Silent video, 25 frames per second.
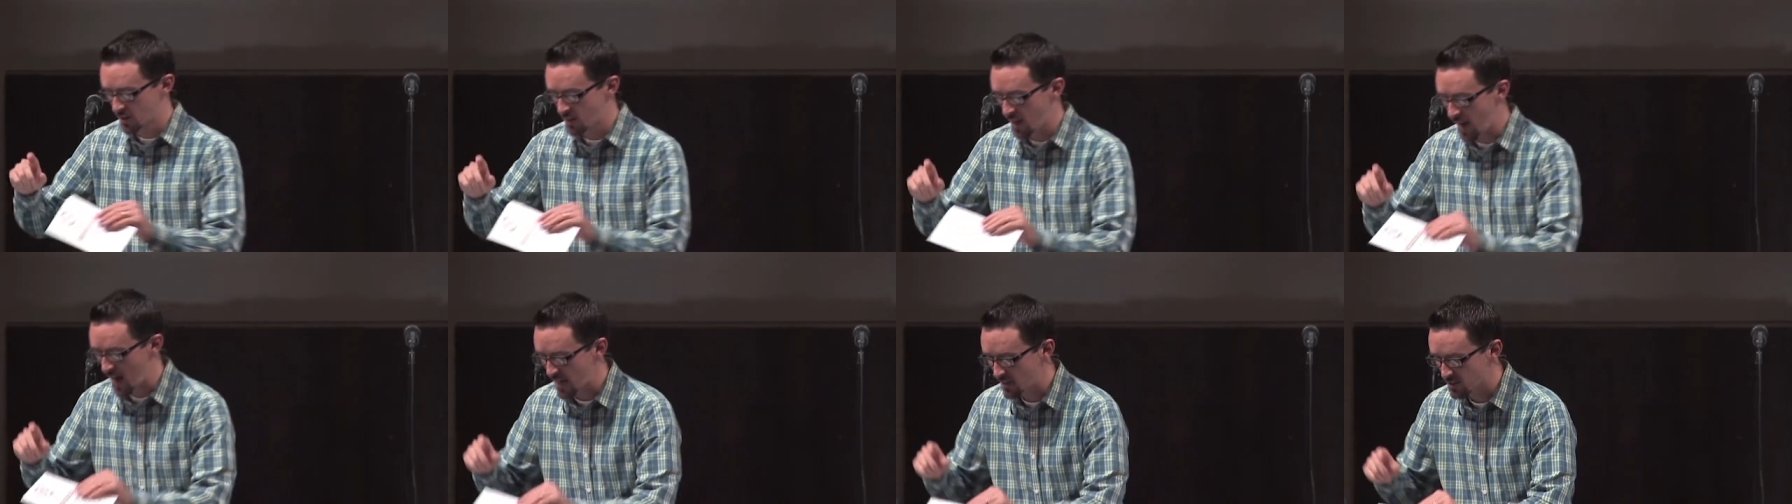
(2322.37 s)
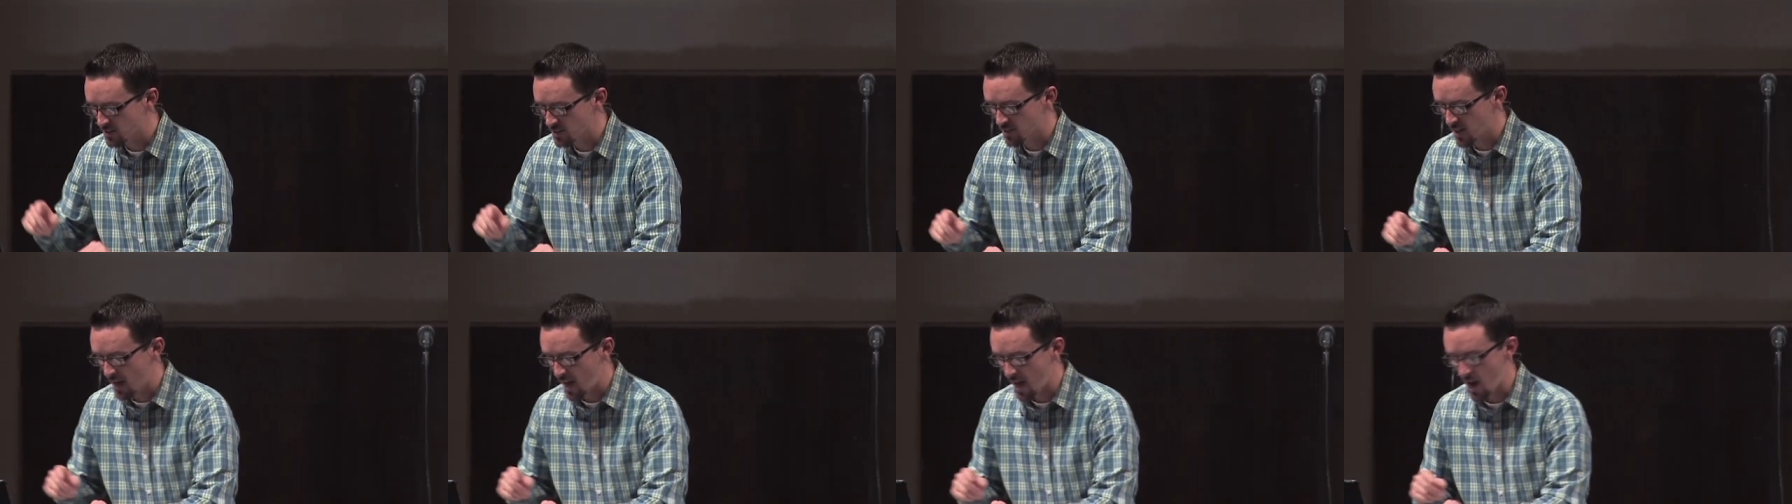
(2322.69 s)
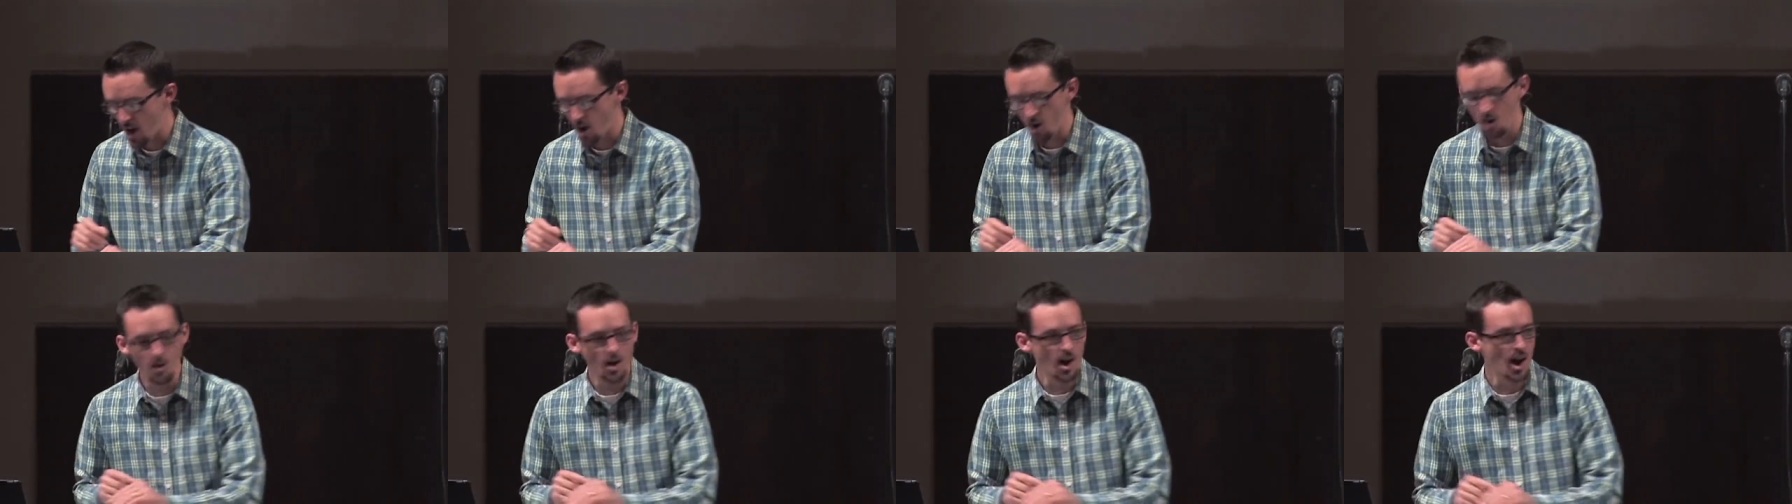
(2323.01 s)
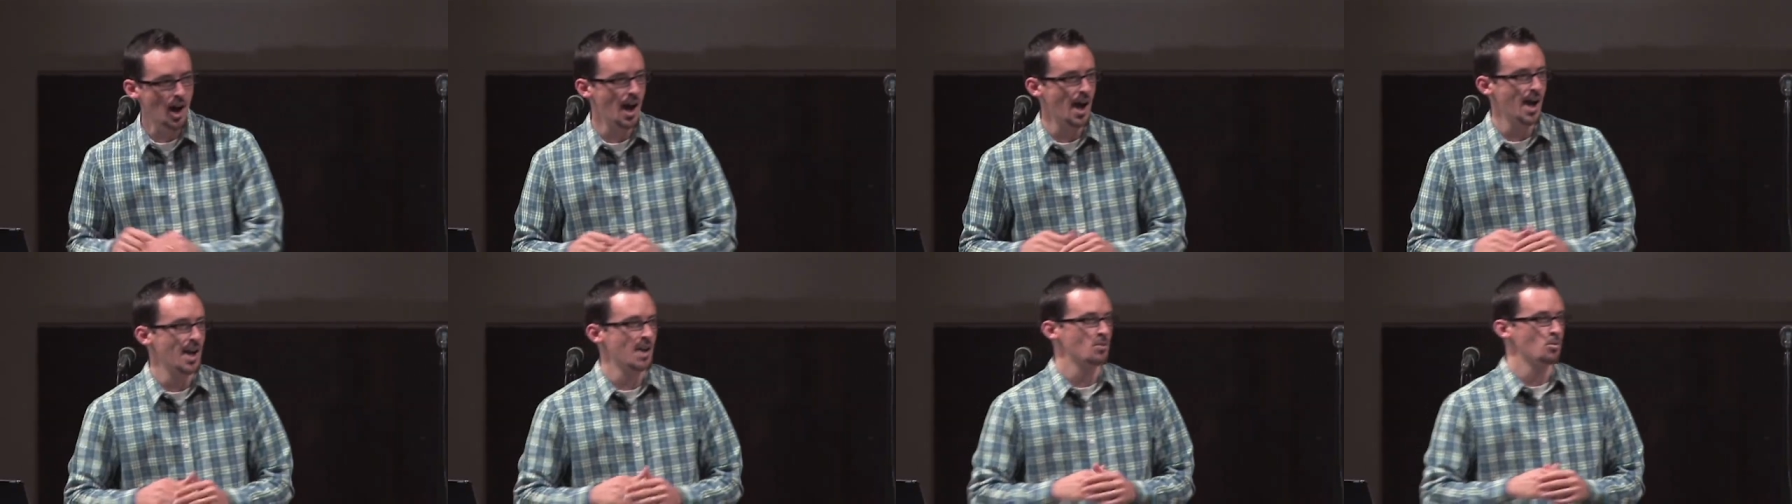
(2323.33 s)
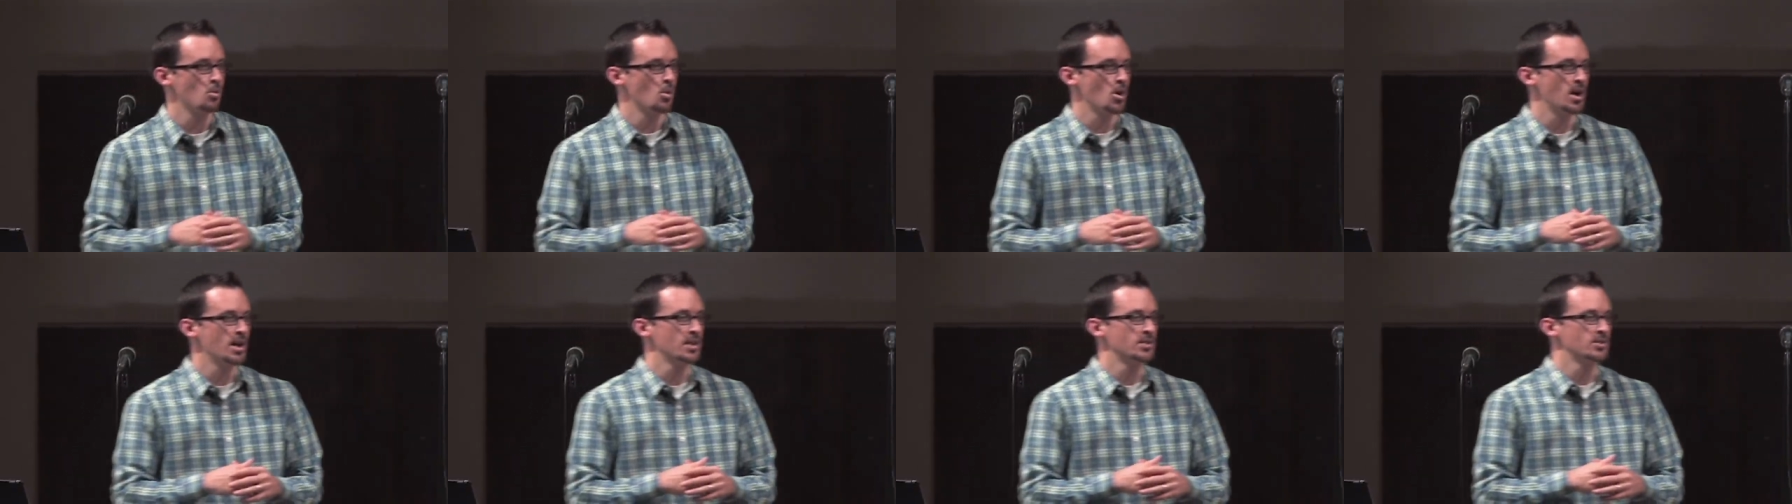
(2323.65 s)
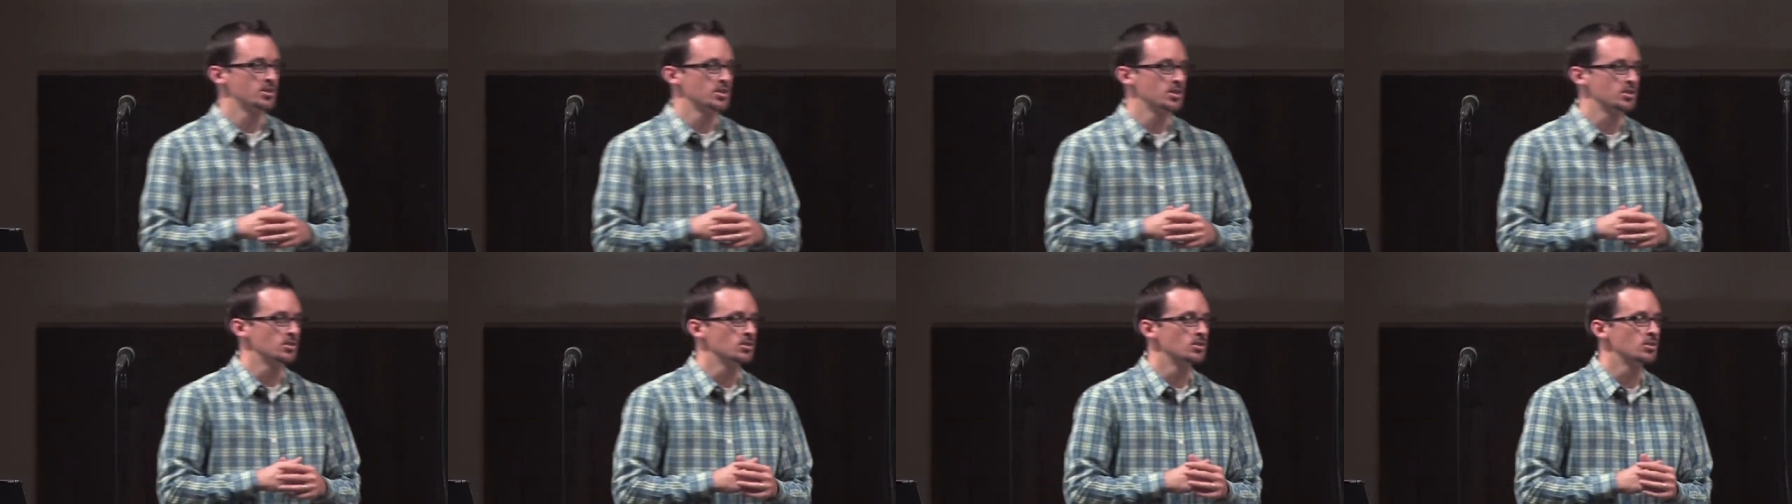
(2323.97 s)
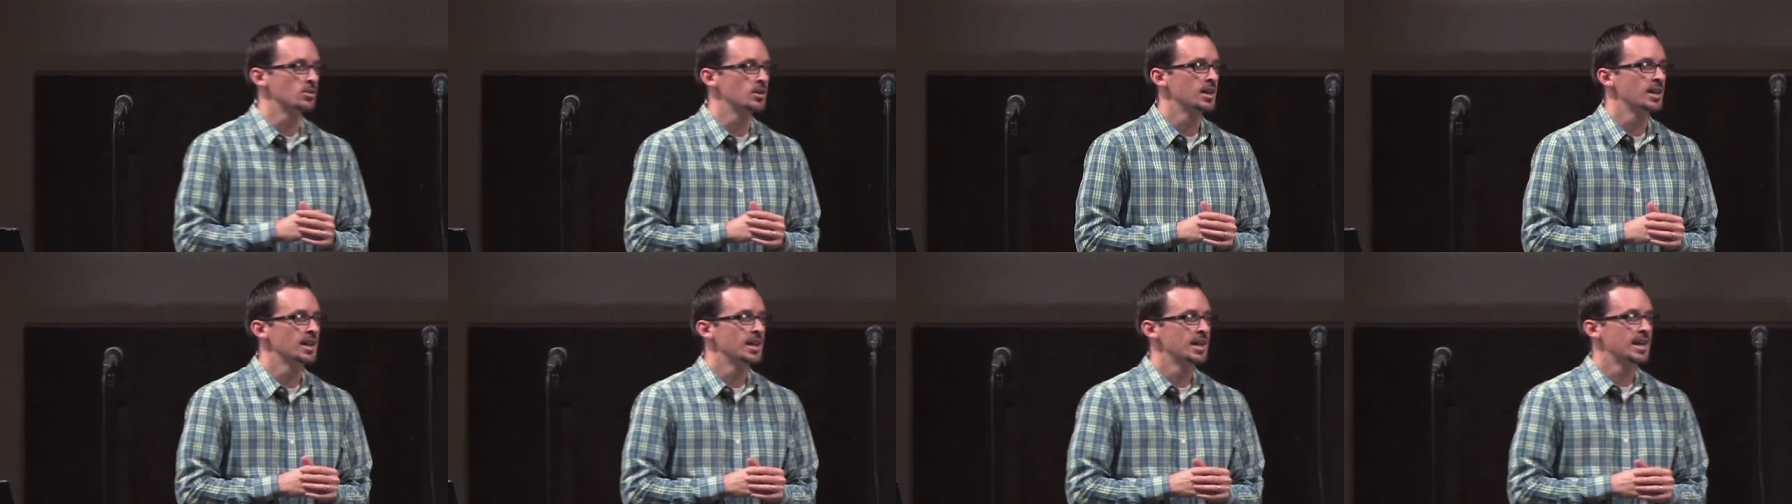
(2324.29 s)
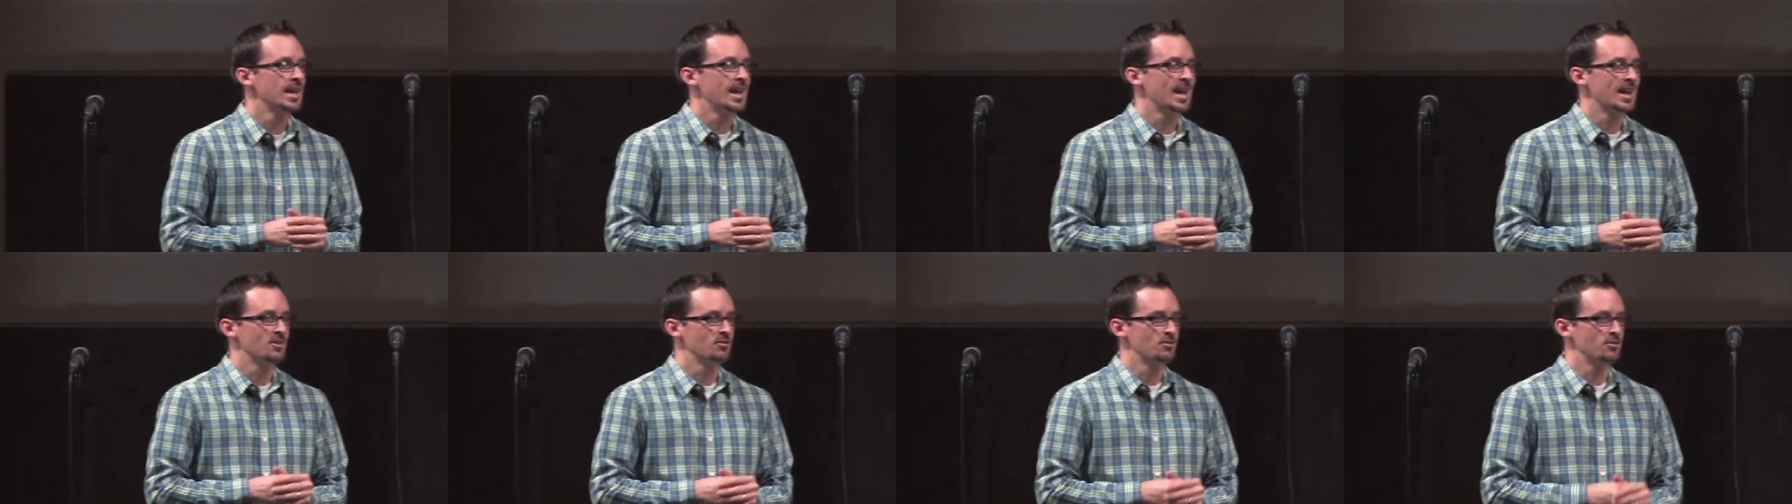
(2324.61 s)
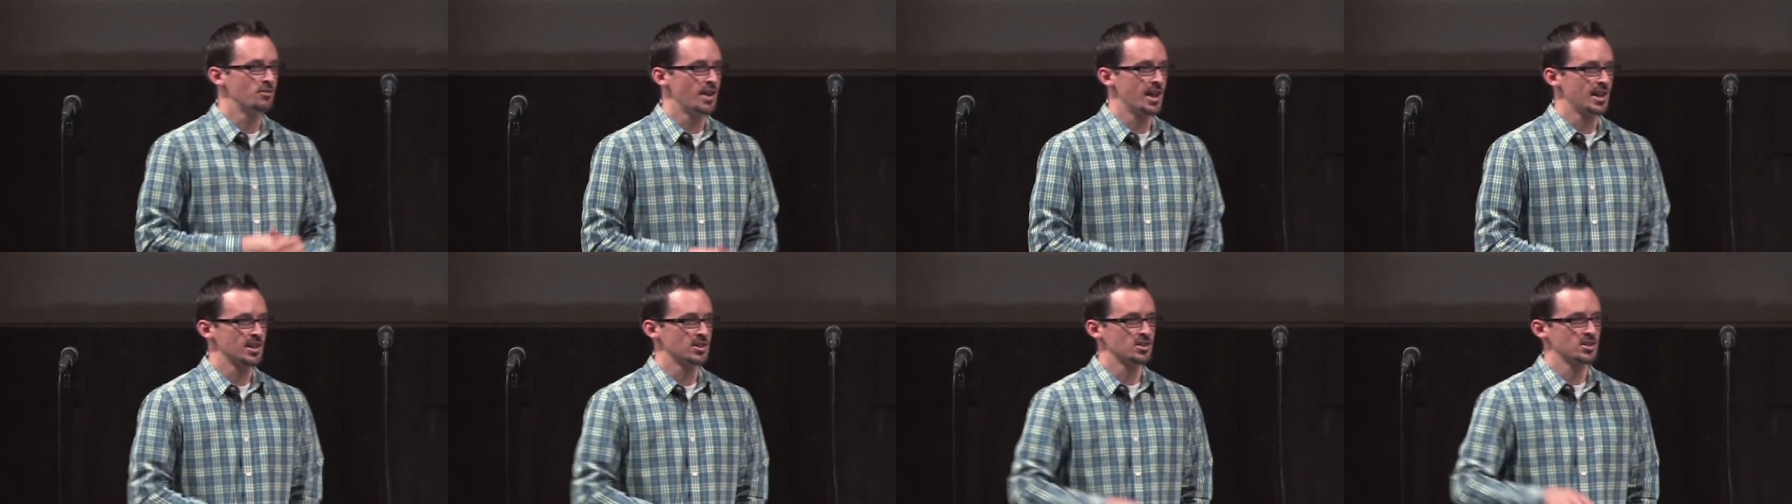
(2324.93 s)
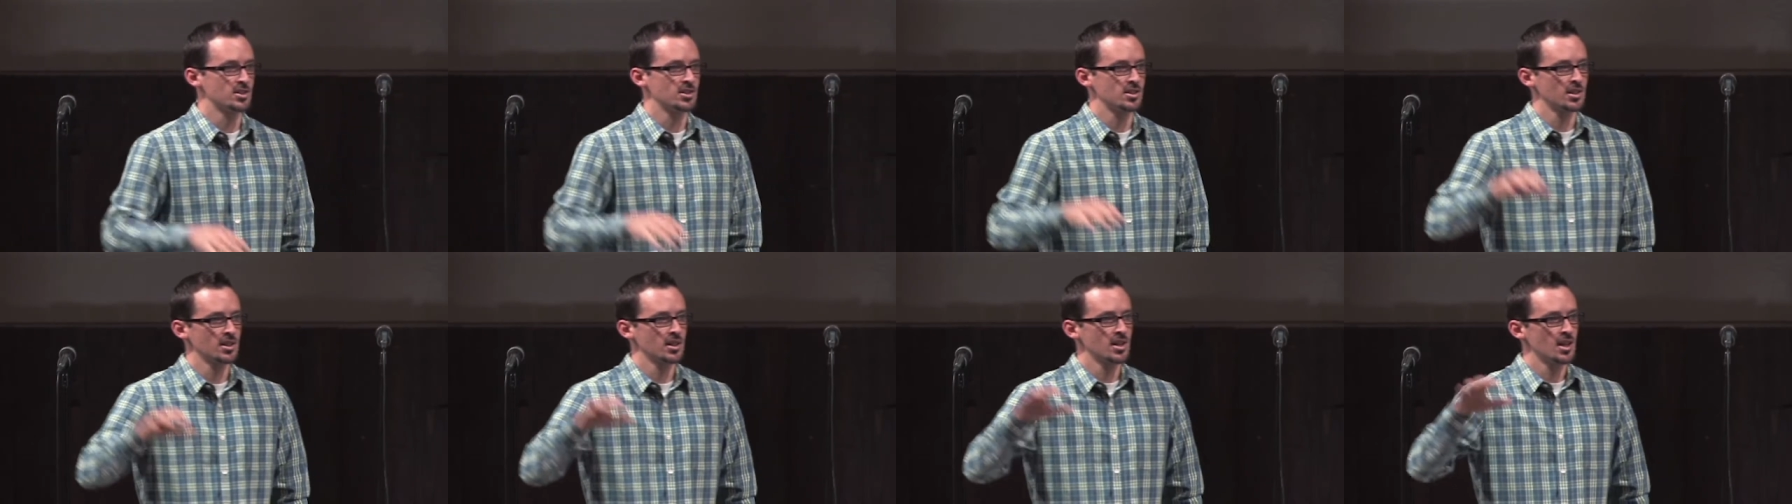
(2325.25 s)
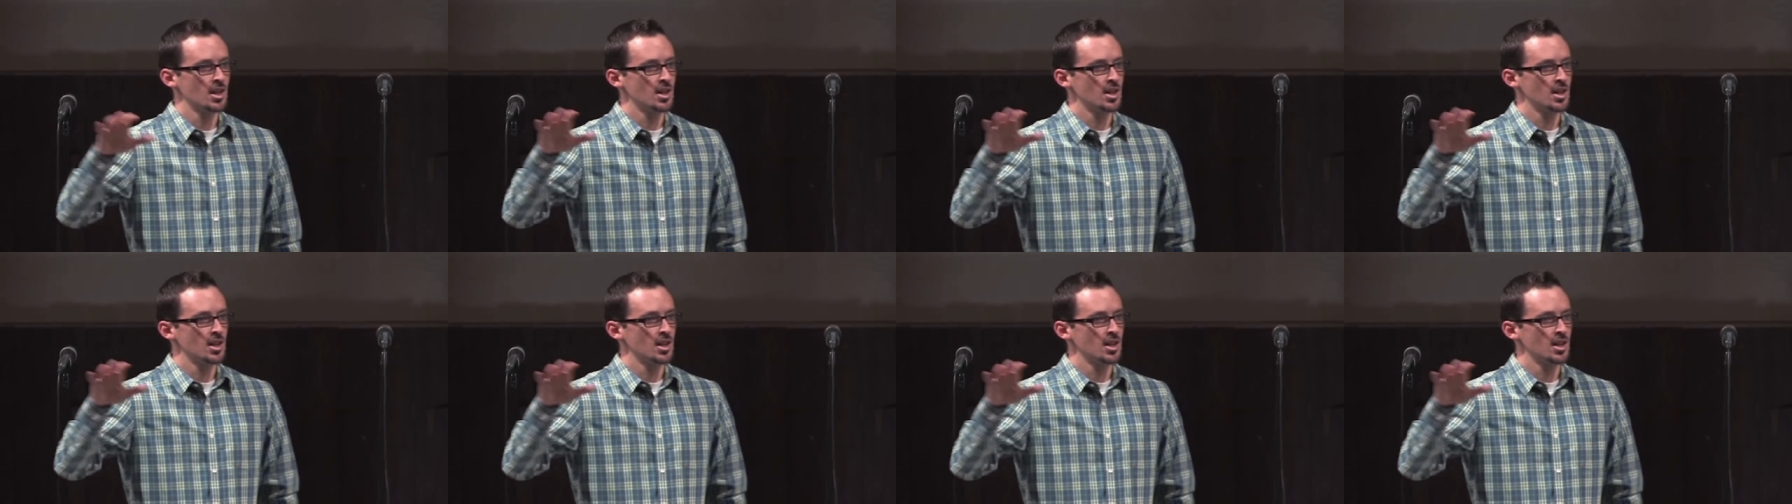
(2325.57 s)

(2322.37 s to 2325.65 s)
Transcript: That's how I want to invest